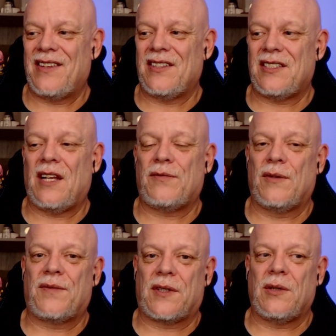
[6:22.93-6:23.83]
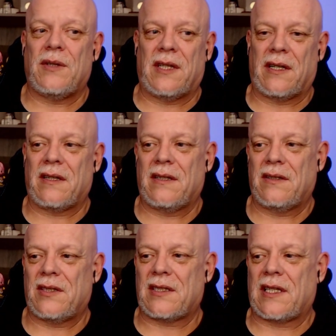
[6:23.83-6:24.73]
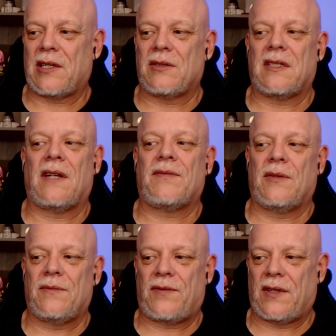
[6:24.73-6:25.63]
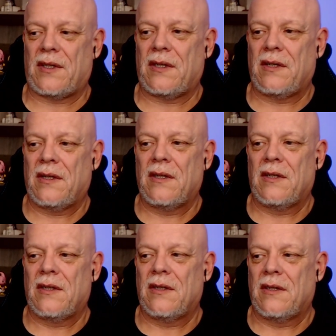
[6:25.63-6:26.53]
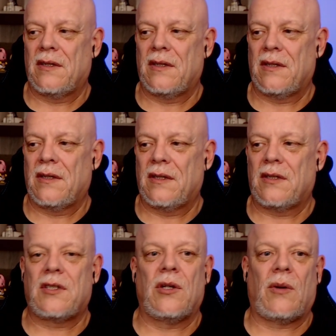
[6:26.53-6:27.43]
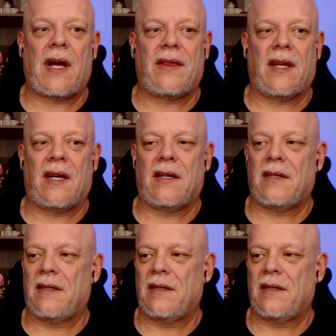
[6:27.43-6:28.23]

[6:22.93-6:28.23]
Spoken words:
And there's enough room for two in there. Just like there was enough room for two on the